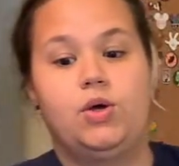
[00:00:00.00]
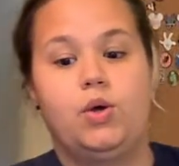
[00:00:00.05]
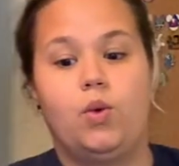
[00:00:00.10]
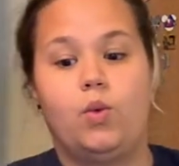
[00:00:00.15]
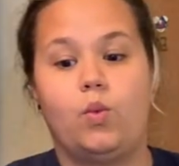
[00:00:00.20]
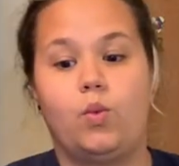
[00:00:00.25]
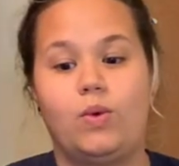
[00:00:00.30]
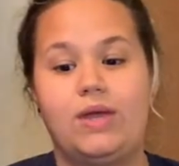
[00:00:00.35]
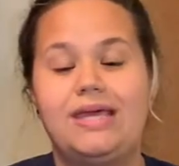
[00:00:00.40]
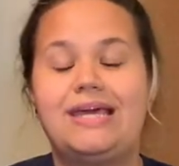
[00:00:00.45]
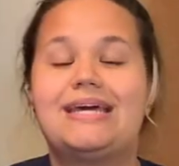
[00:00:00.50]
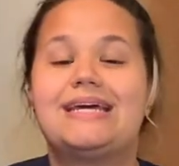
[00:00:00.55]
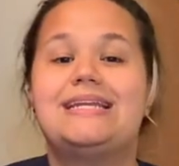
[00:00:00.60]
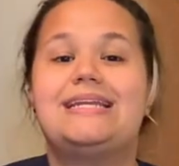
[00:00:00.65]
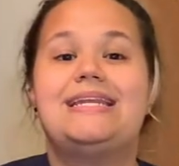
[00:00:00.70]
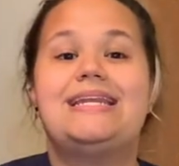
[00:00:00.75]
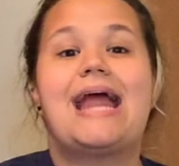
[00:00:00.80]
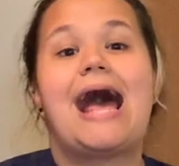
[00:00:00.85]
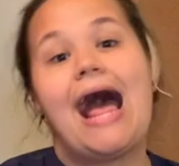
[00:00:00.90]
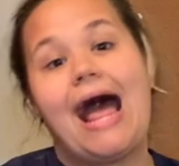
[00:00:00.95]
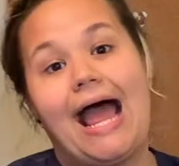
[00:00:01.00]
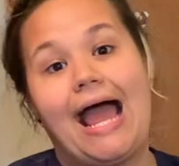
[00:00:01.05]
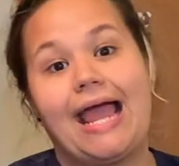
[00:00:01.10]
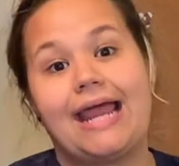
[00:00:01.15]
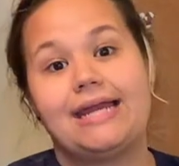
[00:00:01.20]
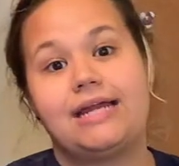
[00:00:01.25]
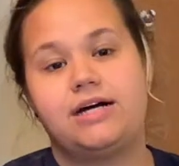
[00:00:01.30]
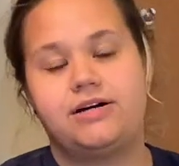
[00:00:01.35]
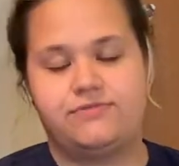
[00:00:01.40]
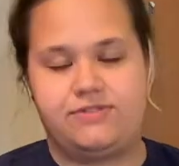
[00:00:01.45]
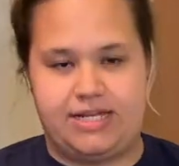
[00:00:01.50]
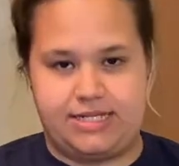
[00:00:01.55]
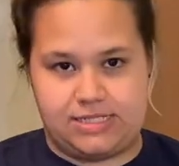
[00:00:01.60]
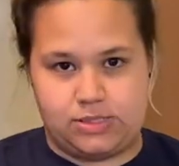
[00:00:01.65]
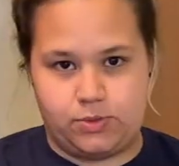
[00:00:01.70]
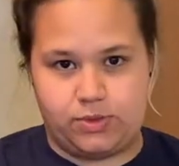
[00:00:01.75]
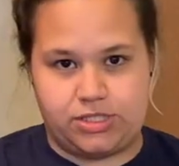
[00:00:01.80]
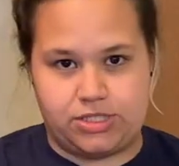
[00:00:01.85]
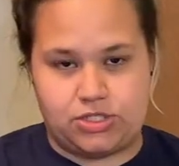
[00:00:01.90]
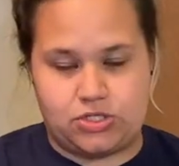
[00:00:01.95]
week 9 of
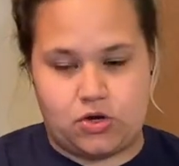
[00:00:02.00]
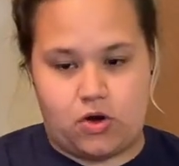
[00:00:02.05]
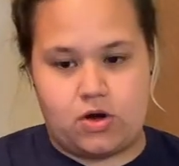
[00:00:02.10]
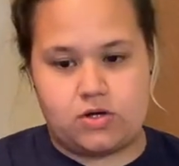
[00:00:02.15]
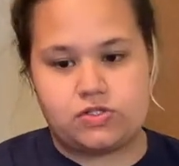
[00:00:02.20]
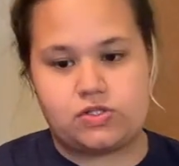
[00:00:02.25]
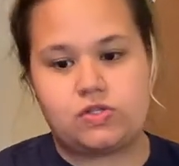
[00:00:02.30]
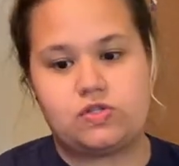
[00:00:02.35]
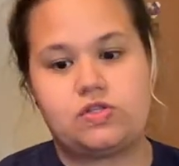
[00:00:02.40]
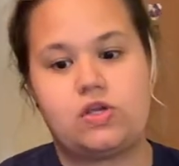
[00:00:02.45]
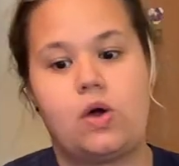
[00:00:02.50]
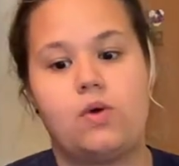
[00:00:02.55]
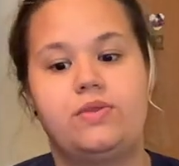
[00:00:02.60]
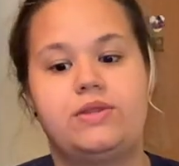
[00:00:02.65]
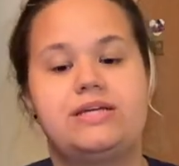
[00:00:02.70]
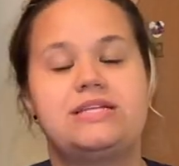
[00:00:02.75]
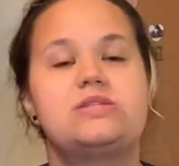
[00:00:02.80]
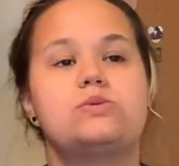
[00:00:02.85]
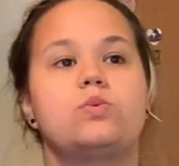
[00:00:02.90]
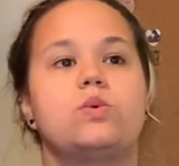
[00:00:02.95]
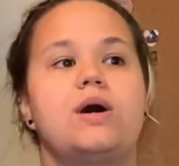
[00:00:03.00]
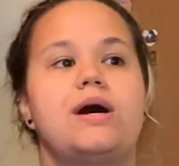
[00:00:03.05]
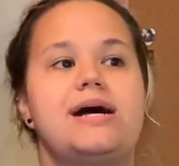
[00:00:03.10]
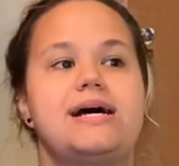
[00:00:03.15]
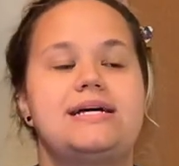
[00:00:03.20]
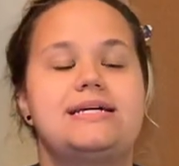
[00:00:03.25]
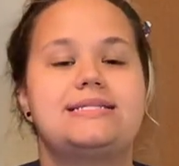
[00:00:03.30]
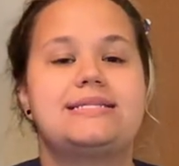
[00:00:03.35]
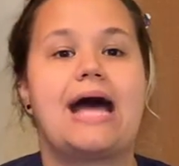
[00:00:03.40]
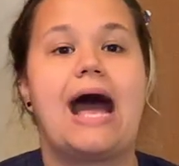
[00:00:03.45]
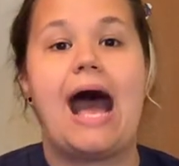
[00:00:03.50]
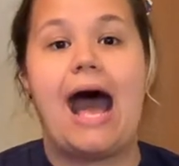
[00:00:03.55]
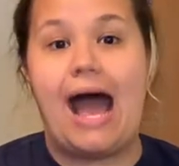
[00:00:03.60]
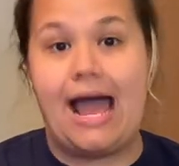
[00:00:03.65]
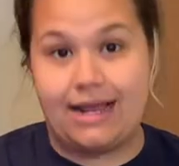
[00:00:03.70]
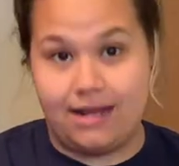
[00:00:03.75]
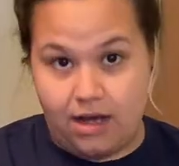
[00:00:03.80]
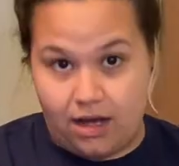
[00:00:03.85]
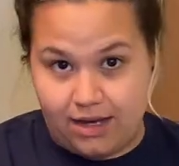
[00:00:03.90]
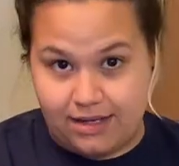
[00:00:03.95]
Dancing with the Stars. So this was
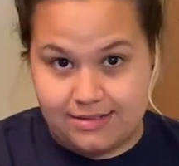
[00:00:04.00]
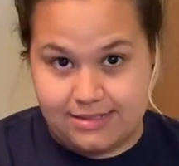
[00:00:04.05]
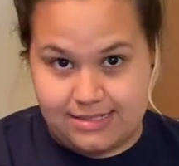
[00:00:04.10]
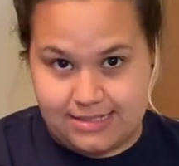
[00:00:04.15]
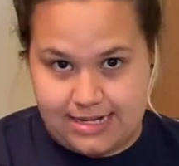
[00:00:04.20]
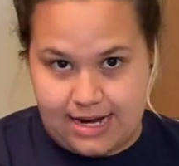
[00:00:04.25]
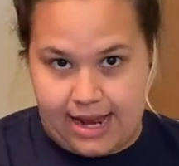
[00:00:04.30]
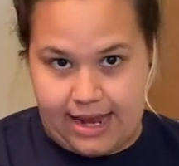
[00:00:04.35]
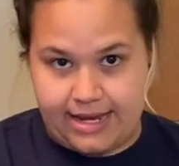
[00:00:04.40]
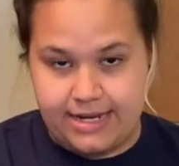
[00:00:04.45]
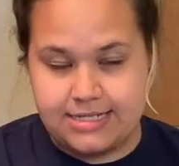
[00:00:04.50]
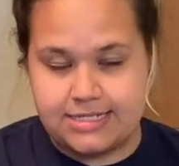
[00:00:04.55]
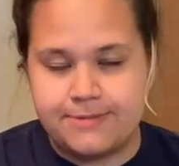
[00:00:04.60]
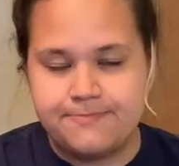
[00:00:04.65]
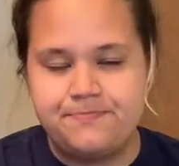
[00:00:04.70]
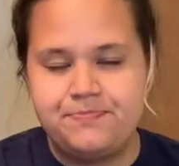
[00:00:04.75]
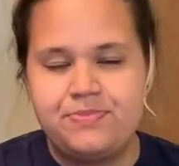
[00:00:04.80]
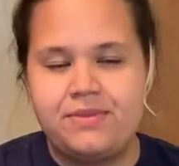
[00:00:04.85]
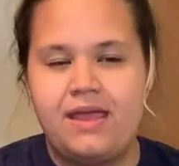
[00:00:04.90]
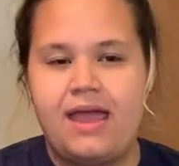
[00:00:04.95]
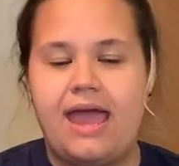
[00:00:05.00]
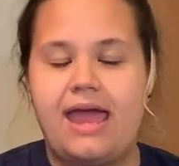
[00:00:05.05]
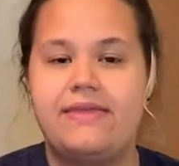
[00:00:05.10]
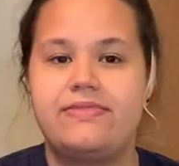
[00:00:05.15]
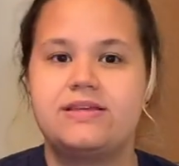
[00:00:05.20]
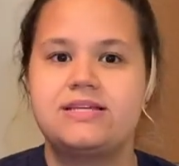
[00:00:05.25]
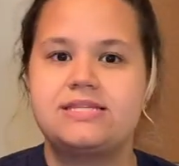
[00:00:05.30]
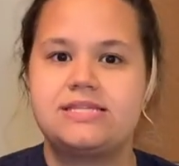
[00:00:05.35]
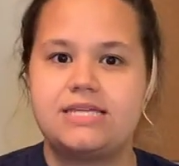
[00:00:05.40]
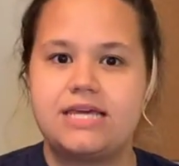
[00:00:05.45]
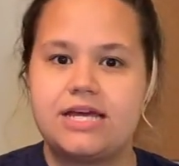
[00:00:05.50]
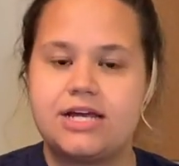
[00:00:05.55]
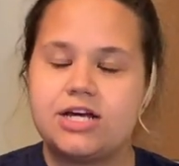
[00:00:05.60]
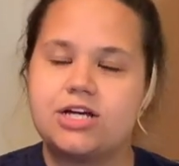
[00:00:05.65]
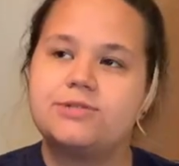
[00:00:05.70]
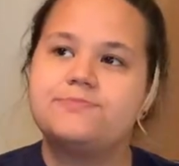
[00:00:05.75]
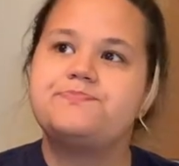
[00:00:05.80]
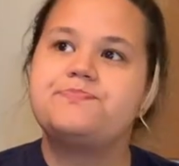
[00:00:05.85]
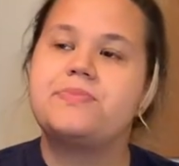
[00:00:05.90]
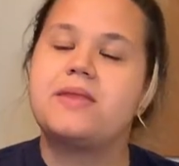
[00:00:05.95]
Icons Night. And this
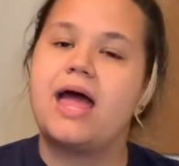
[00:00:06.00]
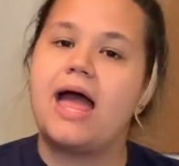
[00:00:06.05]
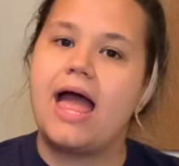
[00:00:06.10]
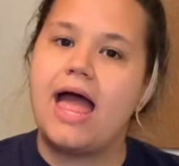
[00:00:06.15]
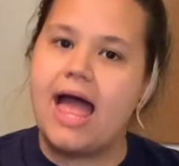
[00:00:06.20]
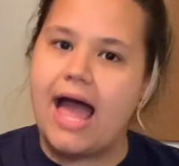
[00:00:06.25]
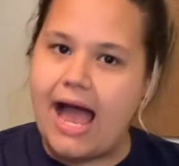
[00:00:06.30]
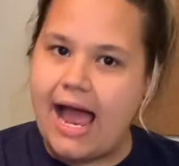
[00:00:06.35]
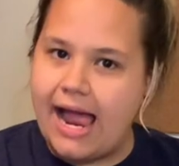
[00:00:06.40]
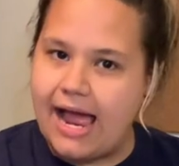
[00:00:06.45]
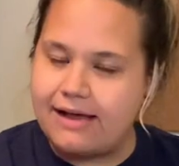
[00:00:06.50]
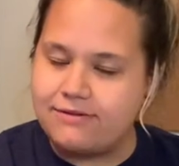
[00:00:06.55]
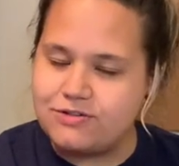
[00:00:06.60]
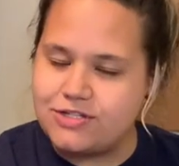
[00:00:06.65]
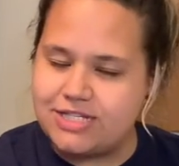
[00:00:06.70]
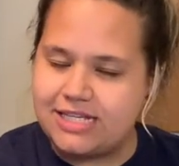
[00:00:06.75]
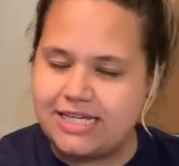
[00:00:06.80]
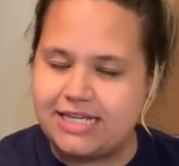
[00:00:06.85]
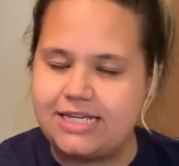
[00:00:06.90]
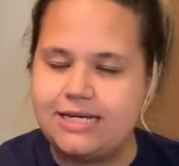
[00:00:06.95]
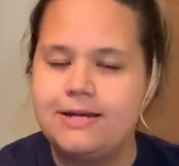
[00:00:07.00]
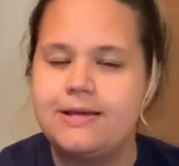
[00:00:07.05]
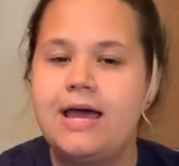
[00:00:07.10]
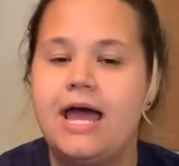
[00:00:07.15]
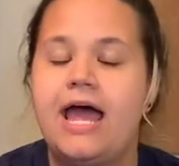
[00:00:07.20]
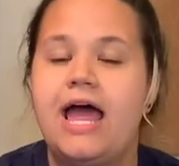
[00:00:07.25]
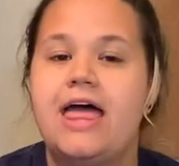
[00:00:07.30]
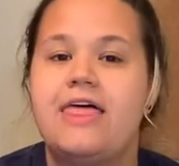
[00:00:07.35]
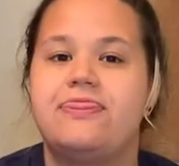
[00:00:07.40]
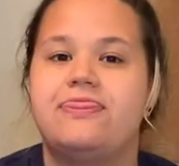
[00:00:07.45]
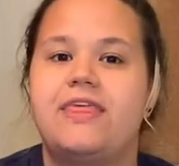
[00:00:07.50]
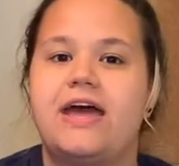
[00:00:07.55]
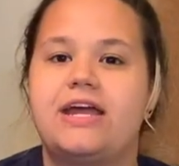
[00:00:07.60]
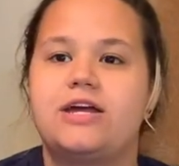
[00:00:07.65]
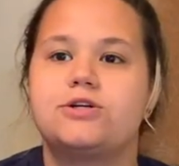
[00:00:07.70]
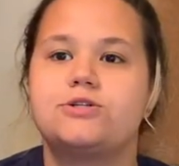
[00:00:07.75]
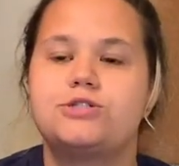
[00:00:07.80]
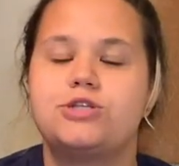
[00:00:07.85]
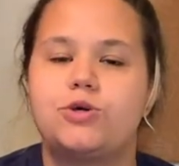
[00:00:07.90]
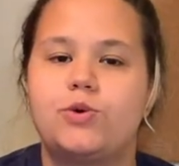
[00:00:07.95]
year, I have seen, they
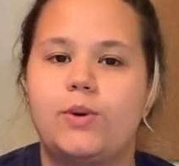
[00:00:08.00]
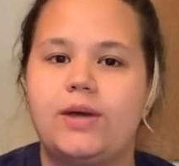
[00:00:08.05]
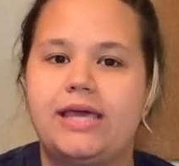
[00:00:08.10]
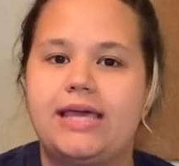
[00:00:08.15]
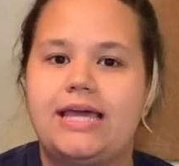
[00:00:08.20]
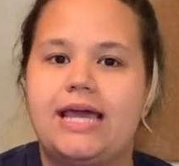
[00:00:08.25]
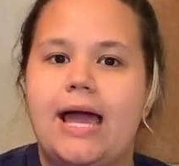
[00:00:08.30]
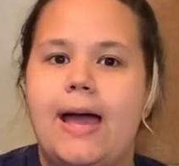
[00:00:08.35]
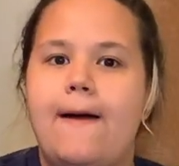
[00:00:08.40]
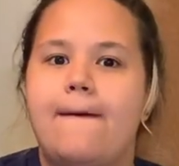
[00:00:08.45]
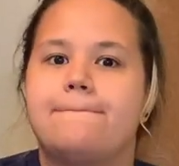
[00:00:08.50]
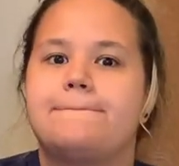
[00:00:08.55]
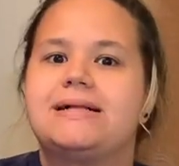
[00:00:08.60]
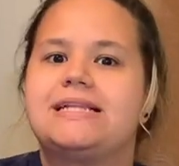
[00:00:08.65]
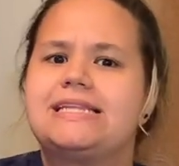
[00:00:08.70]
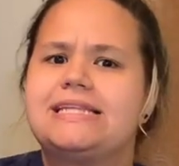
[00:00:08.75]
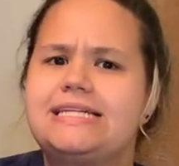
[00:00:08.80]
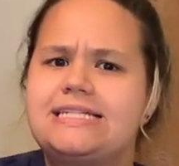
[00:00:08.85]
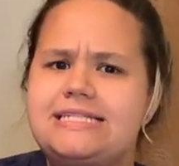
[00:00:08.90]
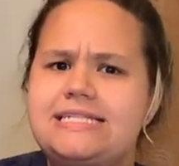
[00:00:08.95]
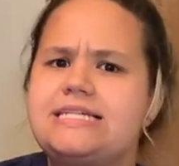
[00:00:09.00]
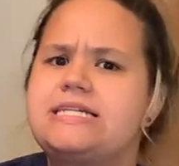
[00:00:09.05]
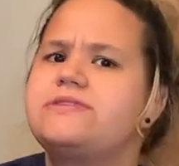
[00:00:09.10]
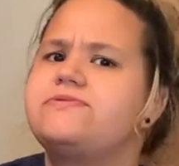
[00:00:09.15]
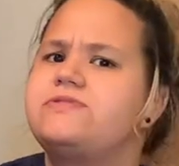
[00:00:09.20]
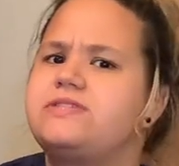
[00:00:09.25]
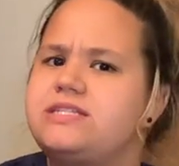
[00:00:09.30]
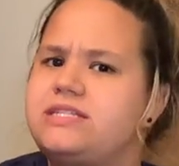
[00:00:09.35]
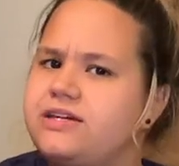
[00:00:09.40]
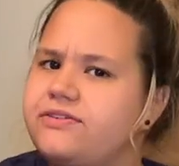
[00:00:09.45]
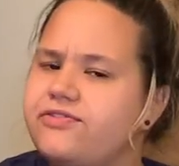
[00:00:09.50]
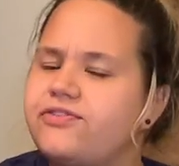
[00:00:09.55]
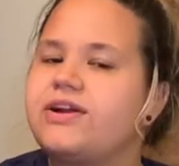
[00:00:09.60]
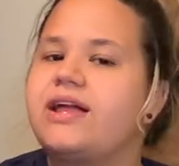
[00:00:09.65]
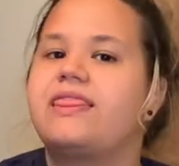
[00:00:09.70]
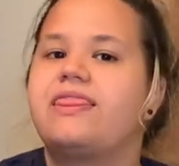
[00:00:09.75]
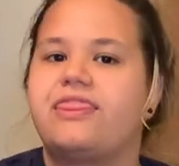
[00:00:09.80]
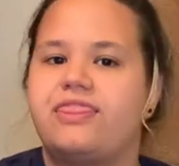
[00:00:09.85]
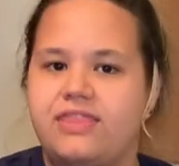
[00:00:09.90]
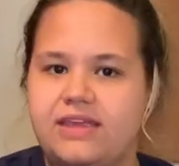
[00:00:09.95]
are doing plenty of
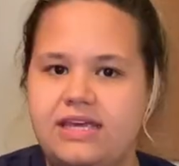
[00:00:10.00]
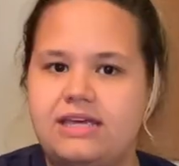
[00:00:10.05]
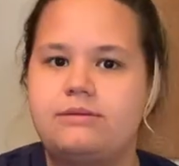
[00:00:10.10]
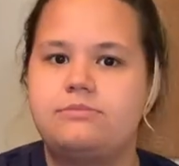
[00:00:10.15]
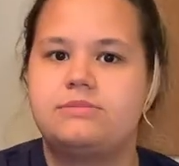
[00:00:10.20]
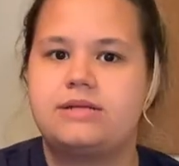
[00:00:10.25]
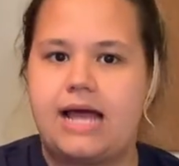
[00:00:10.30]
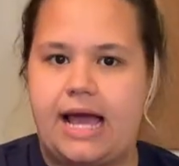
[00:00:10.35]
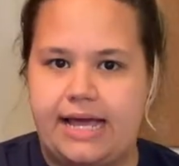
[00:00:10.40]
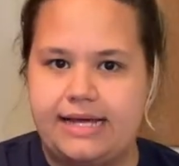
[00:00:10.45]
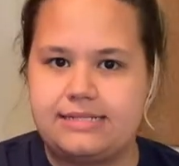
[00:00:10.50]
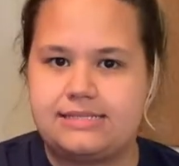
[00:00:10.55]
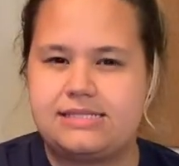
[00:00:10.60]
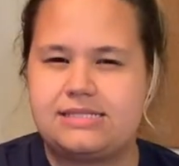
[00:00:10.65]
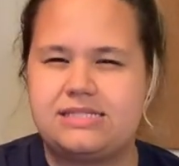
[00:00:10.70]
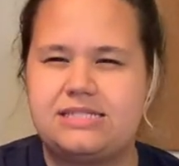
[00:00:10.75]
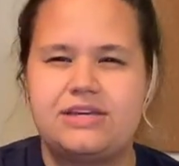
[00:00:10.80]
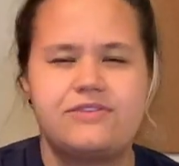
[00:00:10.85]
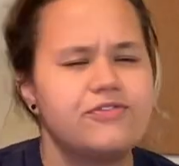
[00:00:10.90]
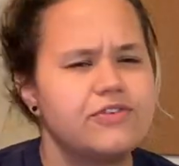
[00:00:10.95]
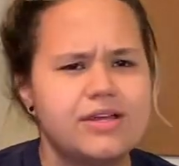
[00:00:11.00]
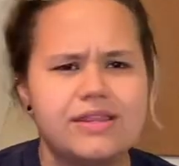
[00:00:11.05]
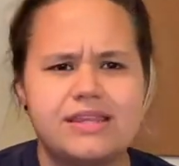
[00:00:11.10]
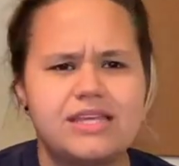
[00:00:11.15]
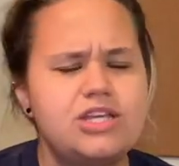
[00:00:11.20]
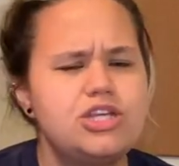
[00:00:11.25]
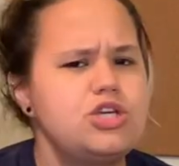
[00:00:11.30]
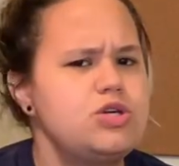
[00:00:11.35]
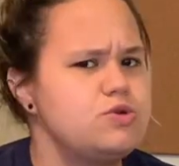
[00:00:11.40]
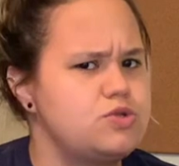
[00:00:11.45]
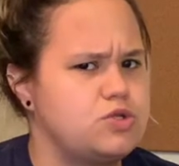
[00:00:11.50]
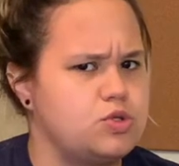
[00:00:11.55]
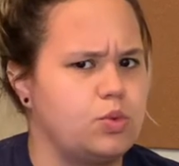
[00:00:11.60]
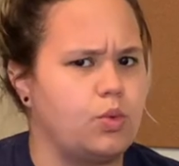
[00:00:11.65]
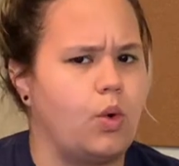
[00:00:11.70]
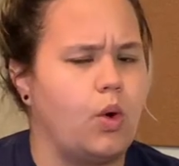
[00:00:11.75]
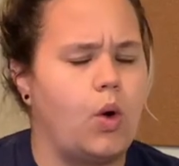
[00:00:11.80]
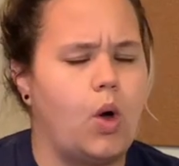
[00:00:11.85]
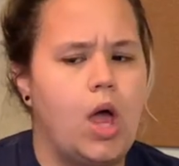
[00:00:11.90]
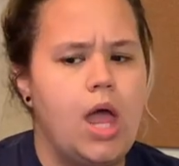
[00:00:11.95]
different theme nights, different than
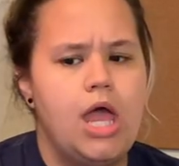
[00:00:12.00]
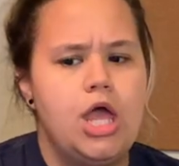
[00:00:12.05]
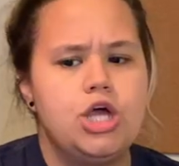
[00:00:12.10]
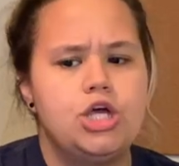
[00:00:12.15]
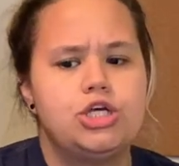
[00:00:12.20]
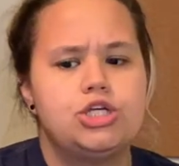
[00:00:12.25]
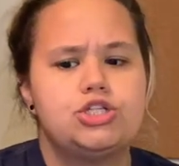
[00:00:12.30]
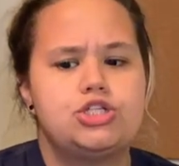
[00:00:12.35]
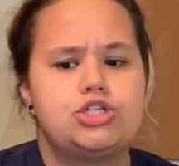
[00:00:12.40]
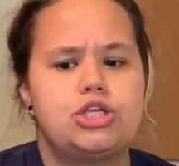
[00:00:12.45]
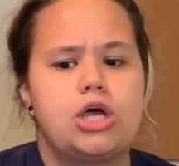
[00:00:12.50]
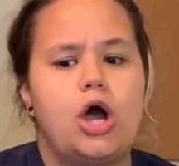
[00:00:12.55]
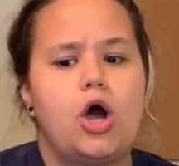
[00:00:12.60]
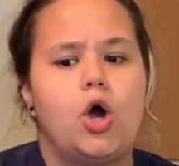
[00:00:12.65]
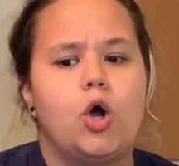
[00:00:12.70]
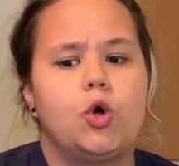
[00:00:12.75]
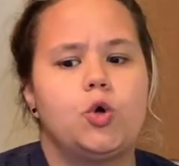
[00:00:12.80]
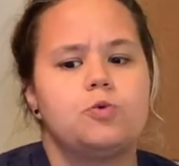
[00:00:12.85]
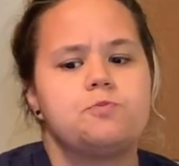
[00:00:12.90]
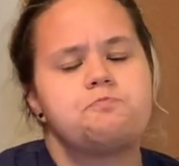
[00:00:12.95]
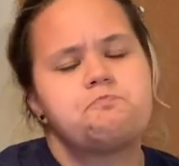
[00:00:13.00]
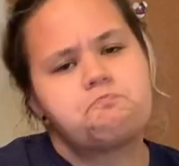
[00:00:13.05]
usual. So,